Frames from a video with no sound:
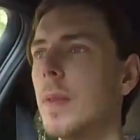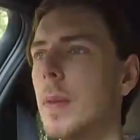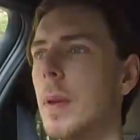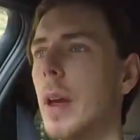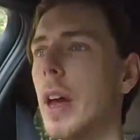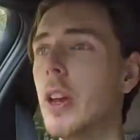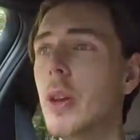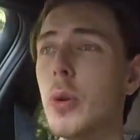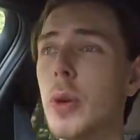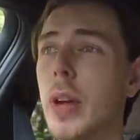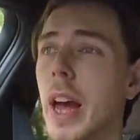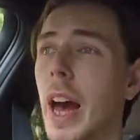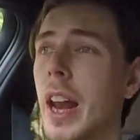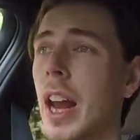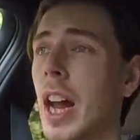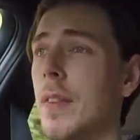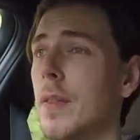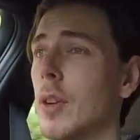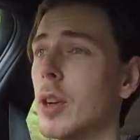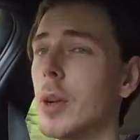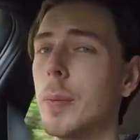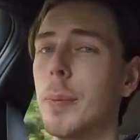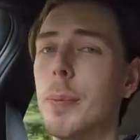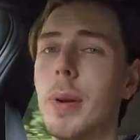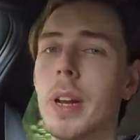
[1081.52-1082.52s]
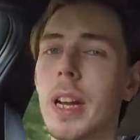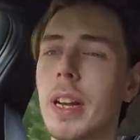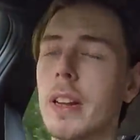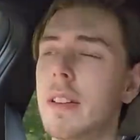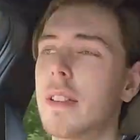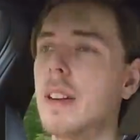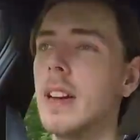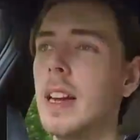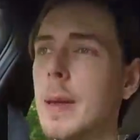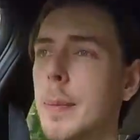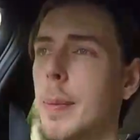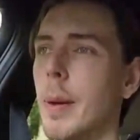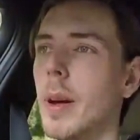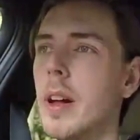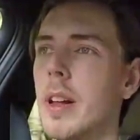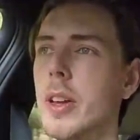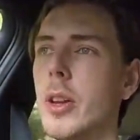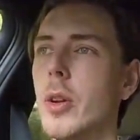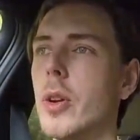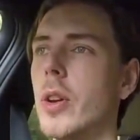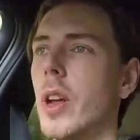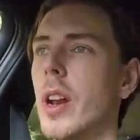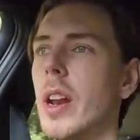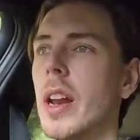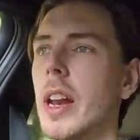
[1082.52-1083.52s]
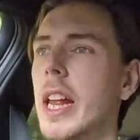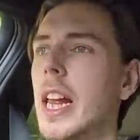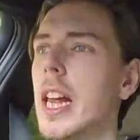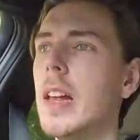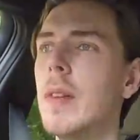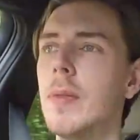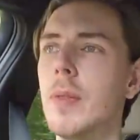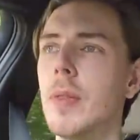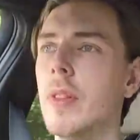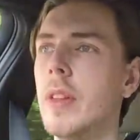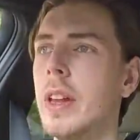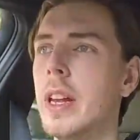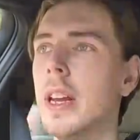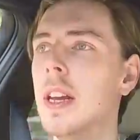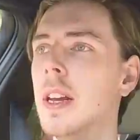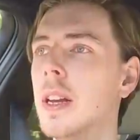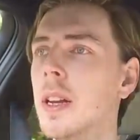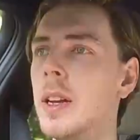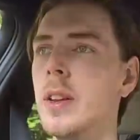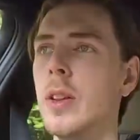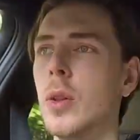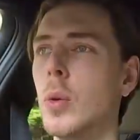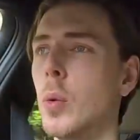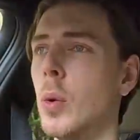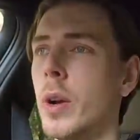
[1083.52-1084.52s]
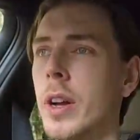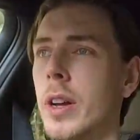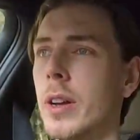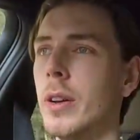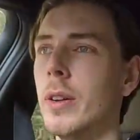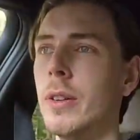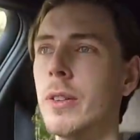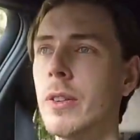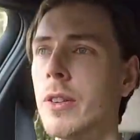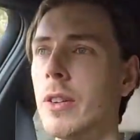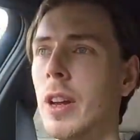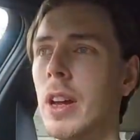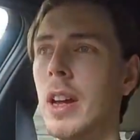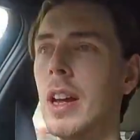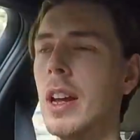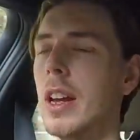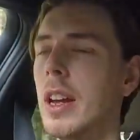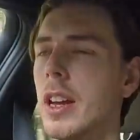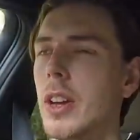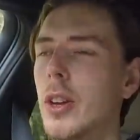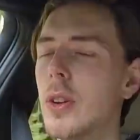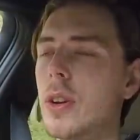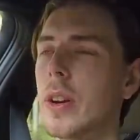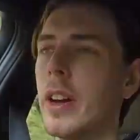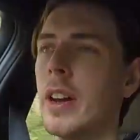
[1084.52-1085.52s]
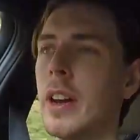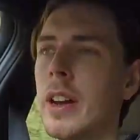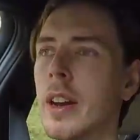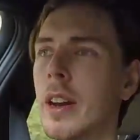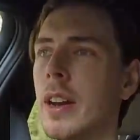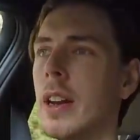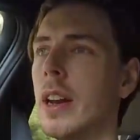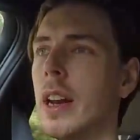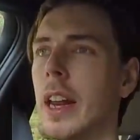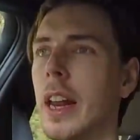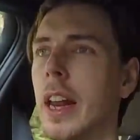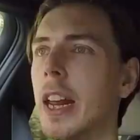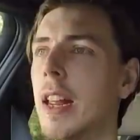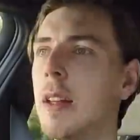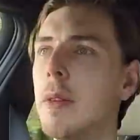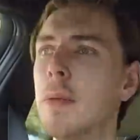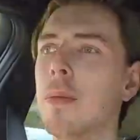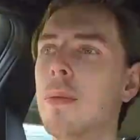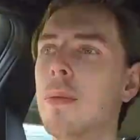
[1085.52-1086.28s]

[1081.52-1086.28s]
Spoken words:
And you can have a complete sleeper. You can leave the wheels, you can leave